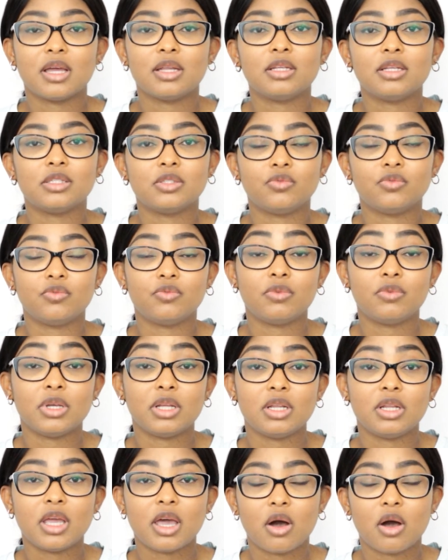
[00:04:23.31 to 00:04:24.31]
and it's
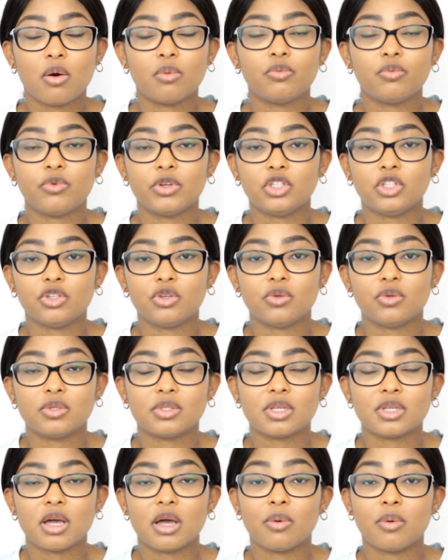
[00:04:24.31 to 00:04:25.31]
really helped
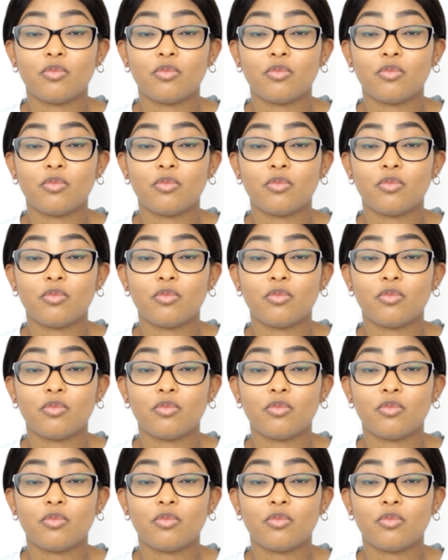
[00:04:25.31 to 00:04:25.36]
reduce